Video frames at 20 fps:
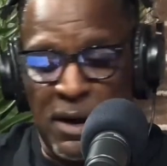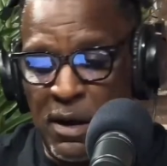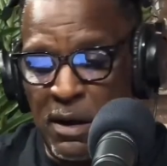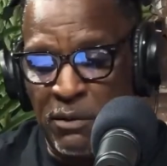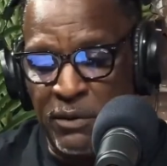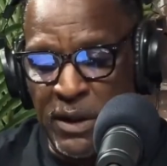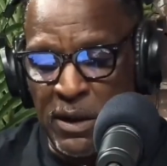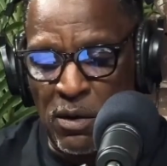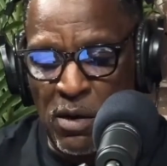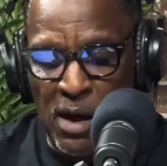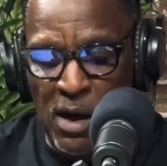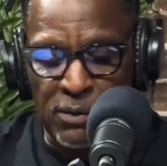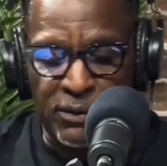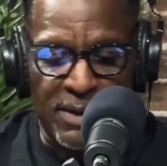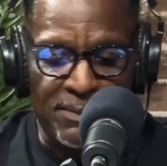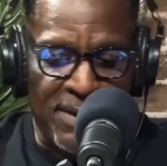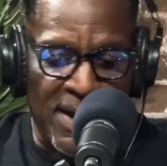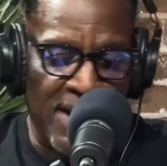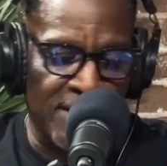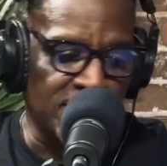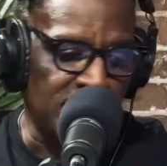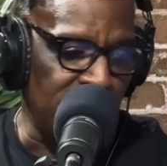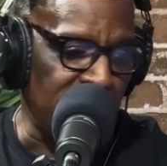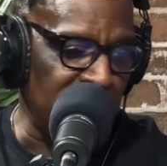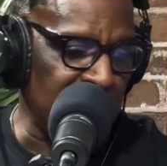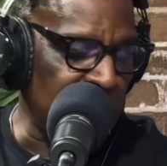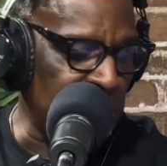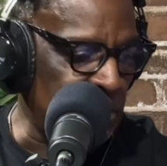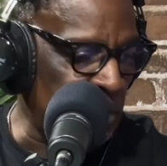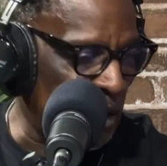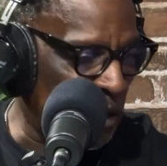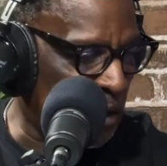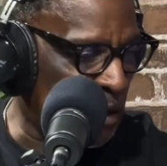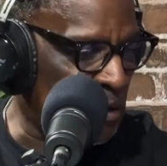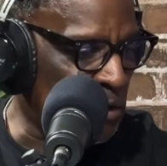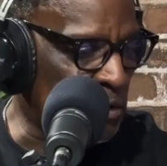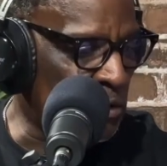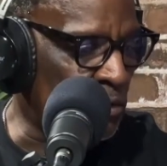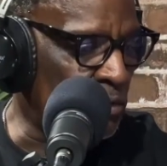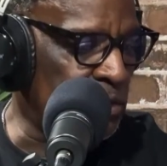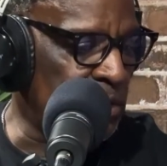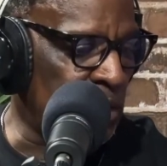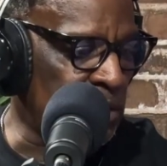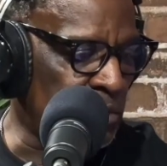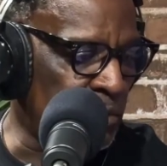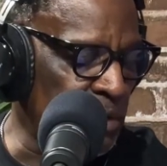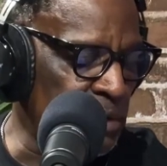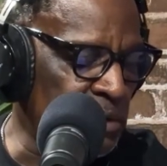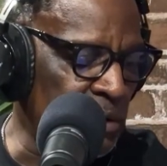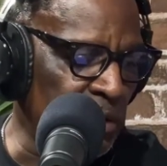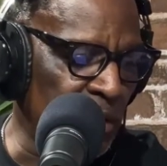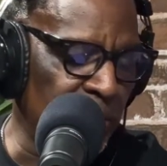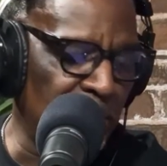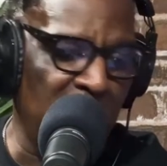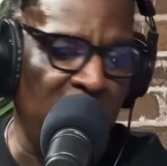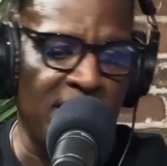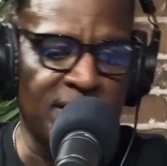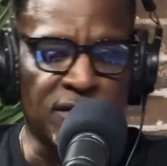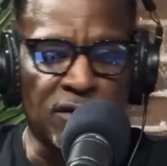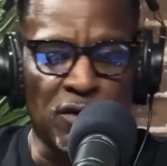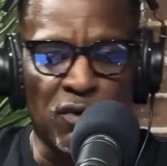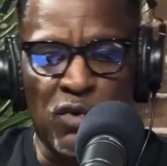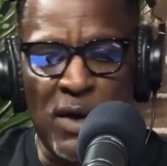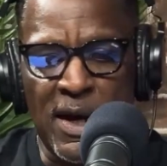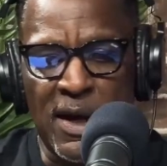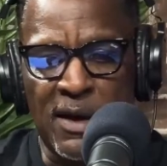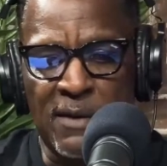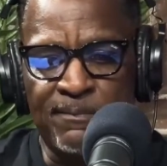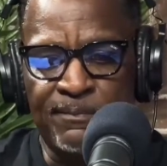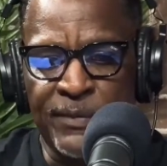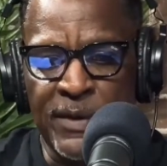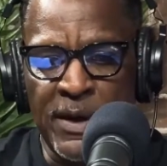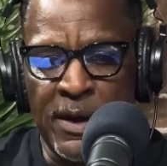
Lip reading: We go all the way back to Miss Dinkins, who just recently passed away.